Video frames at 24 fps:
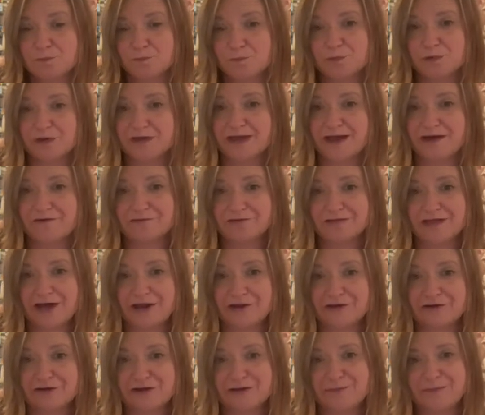We have a lot
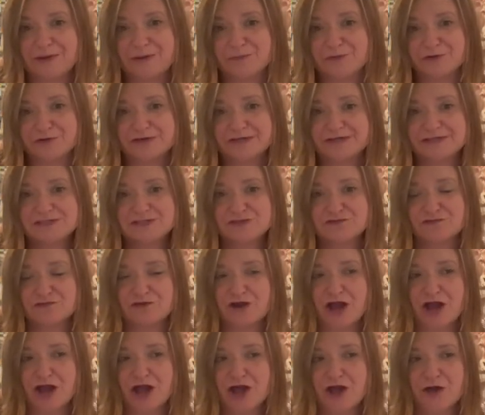of great memories
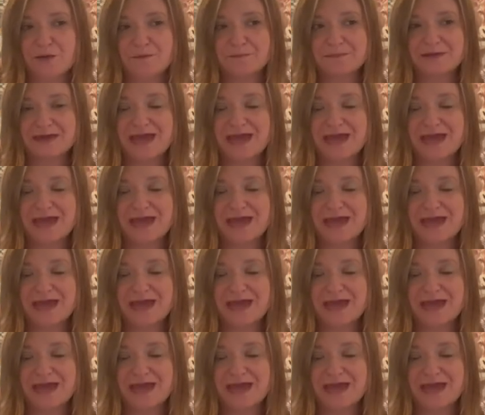from